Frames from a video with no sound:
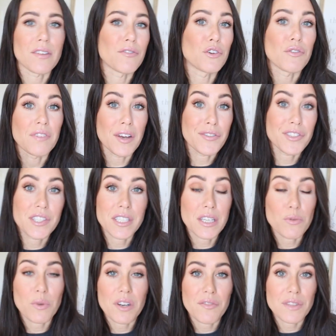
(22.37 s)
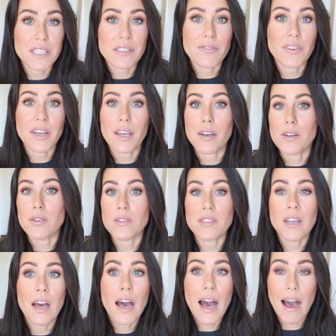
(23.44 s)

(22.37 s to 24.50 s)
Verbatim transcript: If you've never seen one of these videos,